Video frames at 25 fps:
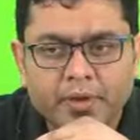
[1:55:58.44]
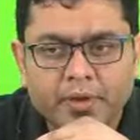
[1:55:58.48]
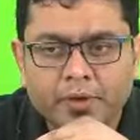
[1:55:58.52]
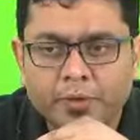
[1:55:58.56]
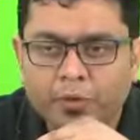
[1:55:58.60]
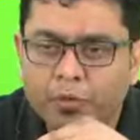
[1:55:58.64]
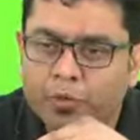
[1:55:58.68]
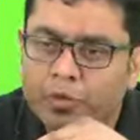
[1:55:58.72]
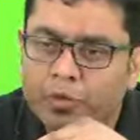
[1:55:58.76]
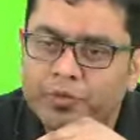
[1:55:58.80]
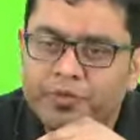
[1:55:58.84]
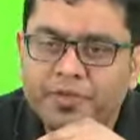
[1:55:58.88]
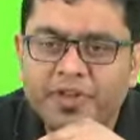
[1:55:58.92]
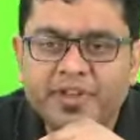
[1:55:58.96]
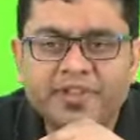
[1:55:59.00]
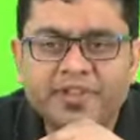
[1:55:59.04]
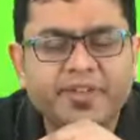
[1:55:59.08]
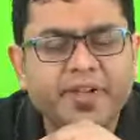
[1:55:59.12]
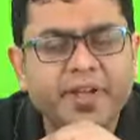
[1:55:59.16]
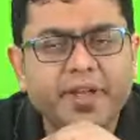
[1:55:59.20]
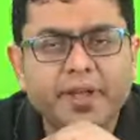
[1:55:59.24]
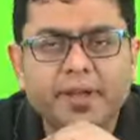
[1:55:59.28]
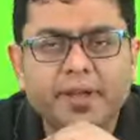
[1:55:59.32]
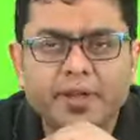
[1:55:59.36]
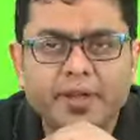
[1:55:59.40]

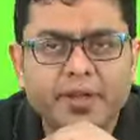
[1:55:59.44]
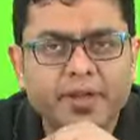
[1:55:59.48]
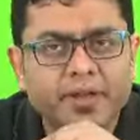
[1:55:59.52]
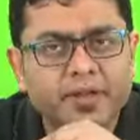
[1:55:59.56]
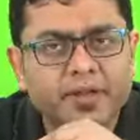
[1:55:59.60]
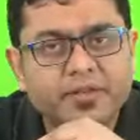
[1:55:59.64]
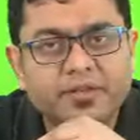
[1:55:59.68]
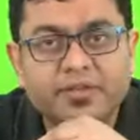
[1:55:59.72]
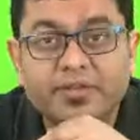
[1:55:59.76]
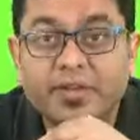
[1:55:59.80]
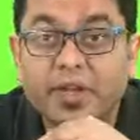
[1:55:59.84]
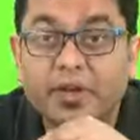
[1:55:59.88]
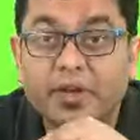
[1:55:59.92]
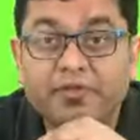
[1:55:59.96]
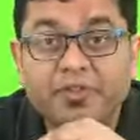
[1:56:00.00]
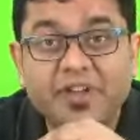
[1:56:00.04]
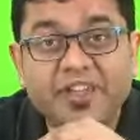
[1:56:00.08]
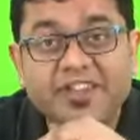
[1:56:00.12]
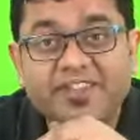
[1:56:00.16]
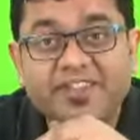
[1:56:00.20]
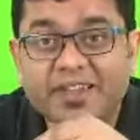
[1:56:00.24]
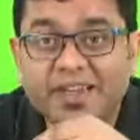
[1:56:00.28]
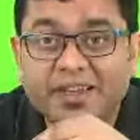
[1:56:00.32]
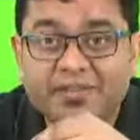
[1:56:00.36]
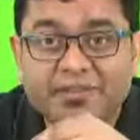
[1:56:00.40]
Obviously,
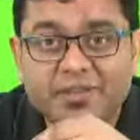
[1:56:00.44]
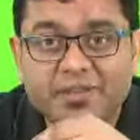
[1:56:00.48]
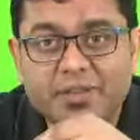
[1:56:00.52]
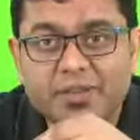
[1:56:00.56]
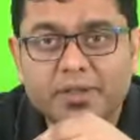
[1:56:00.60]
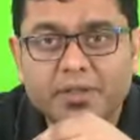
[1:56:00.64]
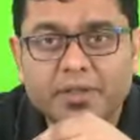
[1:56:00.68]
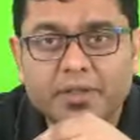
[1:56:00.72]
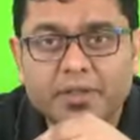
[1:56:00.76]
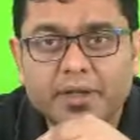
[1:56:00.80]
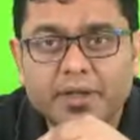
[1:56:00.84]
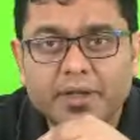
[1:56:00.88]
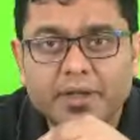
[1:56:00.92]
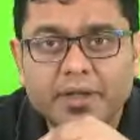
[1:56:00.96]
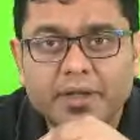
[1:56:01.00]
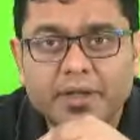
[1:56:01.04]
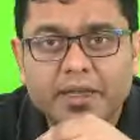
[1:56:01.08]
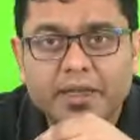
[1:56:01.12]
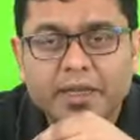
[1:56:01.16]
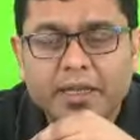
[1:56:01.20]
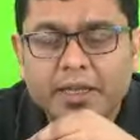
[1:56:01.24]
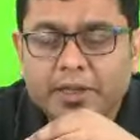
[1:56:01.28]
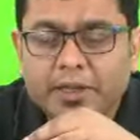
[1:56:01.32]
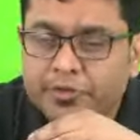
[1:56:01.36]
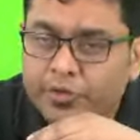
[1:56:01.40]
surface level.
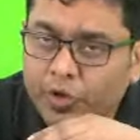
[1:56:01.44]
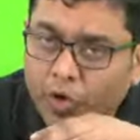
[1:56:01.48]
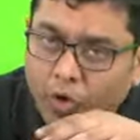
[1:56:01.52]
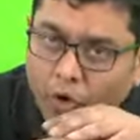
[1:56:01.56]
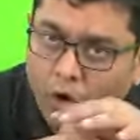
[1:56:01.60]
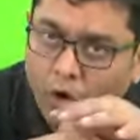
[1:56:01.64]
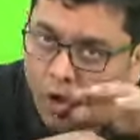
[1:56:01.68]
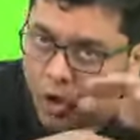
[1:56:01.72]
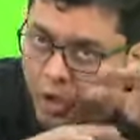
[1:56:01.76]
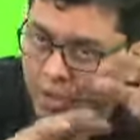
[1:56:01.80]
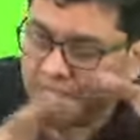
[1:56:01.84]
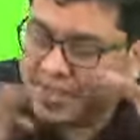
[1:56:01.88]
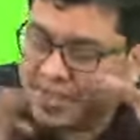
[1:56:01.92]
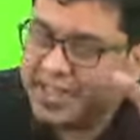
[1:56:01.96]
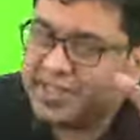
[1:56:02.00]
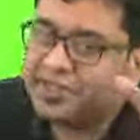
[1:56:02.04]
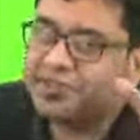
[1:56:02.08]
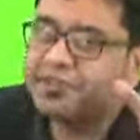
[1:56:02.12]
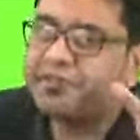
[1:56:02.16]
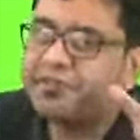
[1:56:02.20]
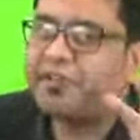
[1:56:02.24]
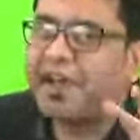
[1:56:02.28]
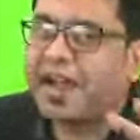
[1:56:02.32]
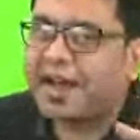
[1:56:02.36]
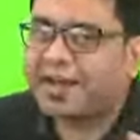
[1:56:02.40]
So all these
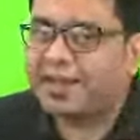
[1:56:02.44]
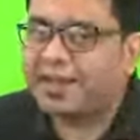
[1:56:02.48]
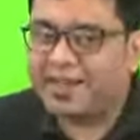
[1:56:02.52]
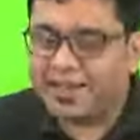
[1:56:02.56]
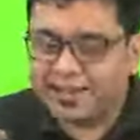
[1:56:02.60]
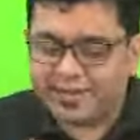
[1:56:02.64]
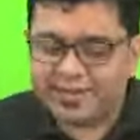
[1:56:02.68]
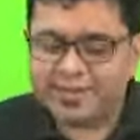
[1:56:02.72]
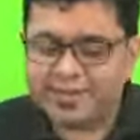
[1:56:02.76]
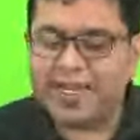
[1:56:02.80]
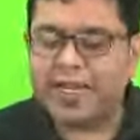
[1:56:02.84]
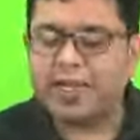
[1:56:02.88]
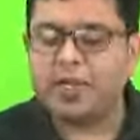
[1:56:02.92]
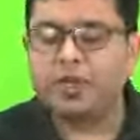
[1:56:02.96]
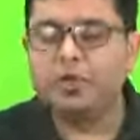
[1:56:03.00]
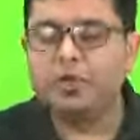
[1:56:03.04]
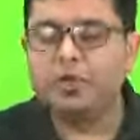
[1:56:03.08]
factors that you